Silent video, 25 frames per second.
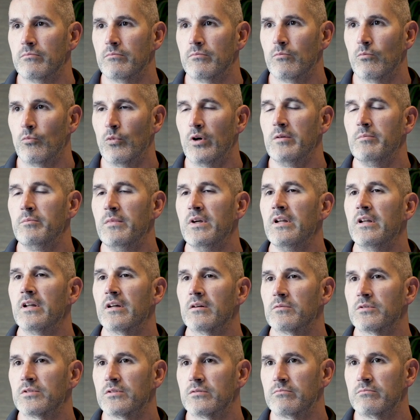one meeting
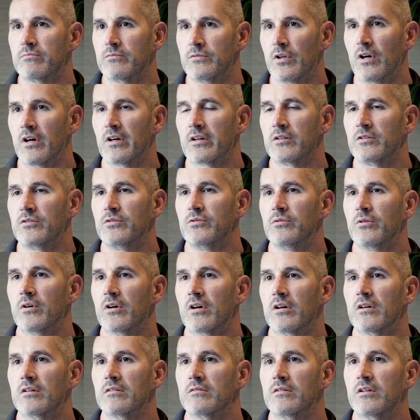I was talking to
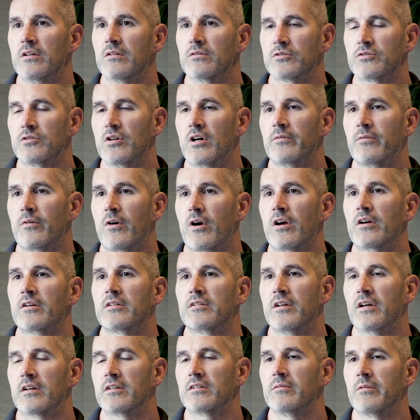our software
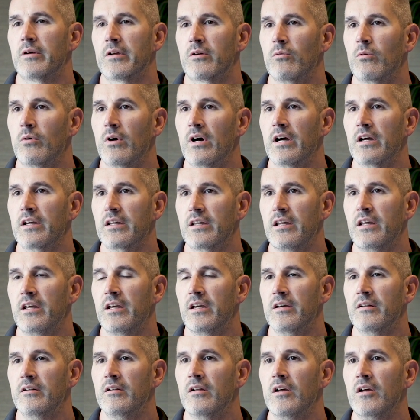architects, and why
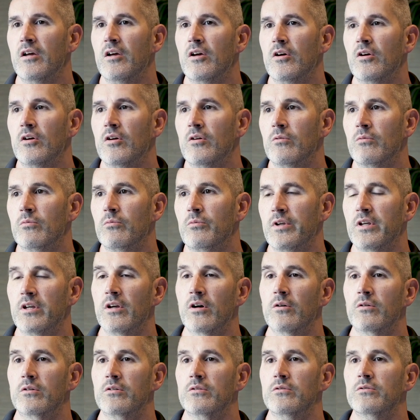can't we
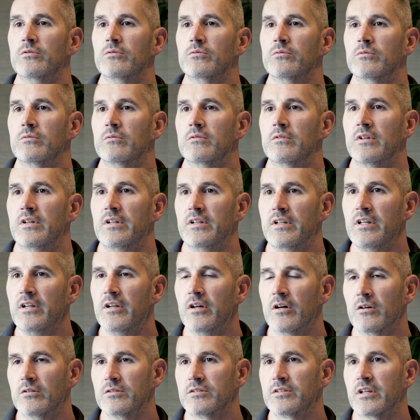go to
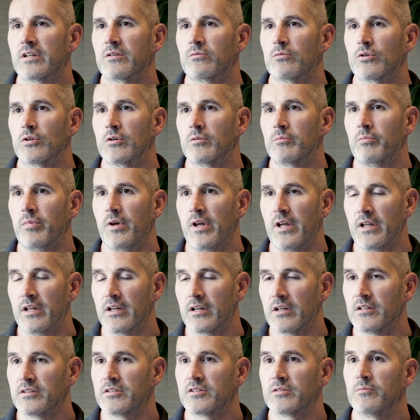Inedo? It's like we're a paying
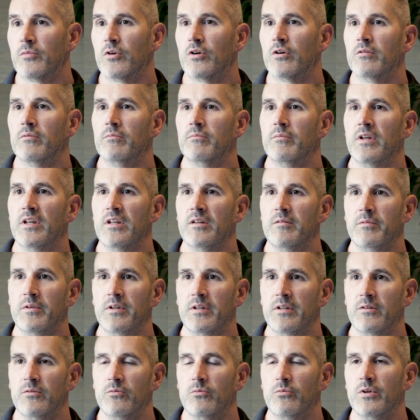customer,
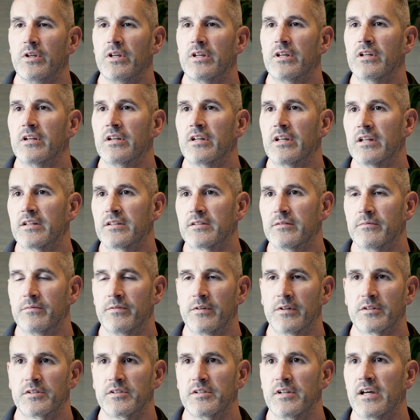maybe we can get some
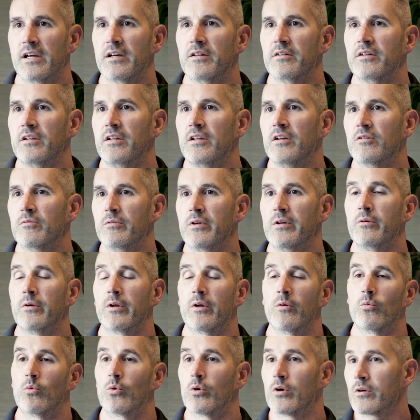functionality, or maybe we
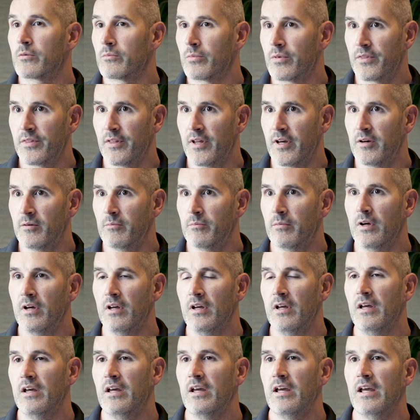can work with them
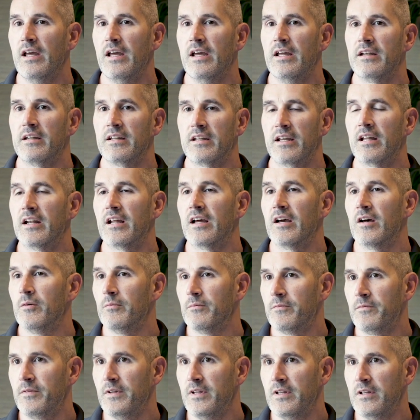and get a
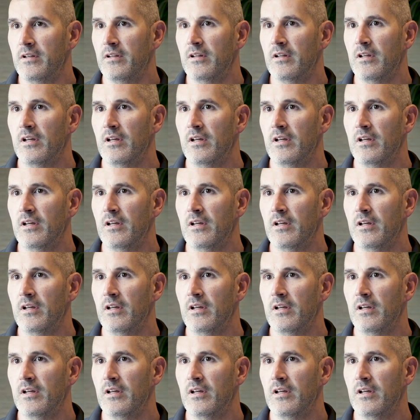Helm feed.